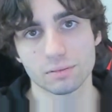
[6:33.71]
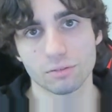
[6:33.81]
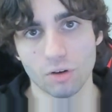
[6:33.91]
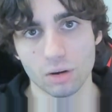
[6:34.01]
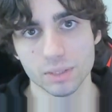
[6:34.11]

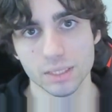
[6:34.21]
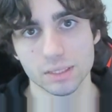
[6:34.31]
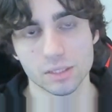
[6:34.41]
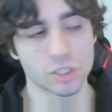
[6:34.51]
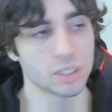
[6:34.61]
farmed
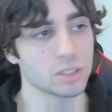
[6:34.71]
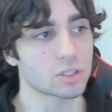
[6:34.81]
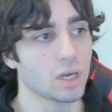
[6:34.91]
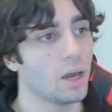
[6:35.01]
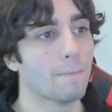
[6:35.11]
it
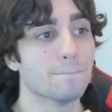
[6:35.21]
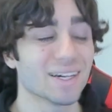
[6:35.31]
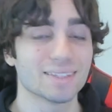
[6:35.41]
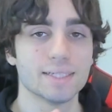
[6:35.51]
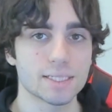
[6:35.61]
since,
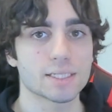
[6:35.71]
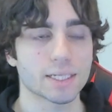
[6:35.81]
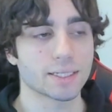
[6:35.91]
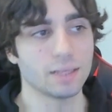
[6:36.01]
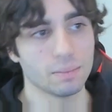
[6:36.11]
but this is
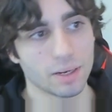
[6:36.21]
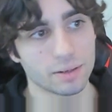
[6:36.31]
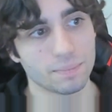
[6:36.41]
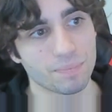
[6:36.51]
technically better,